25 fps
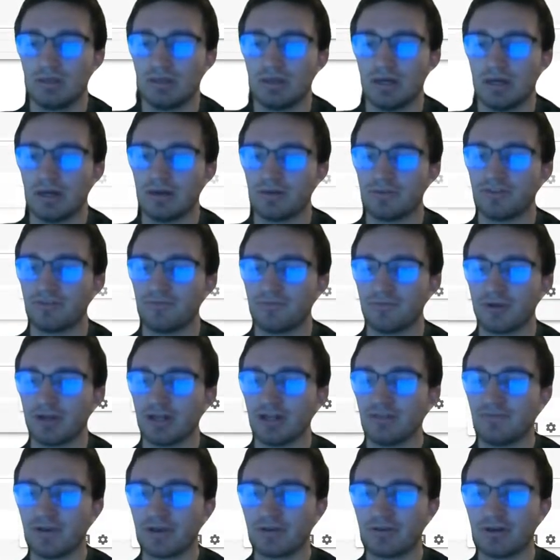honestly forgot
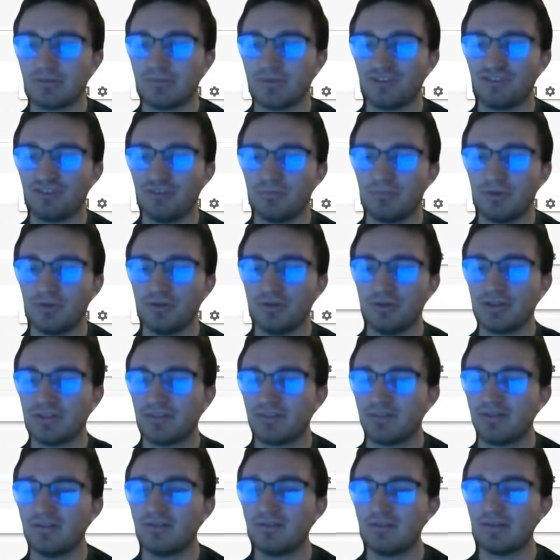if I grabbed a GPU
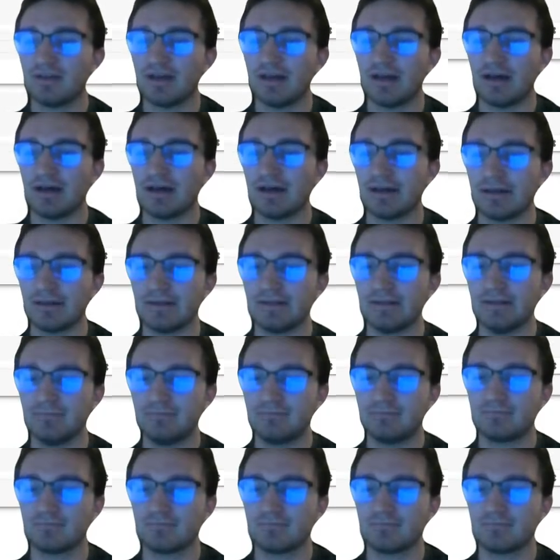instance. I did.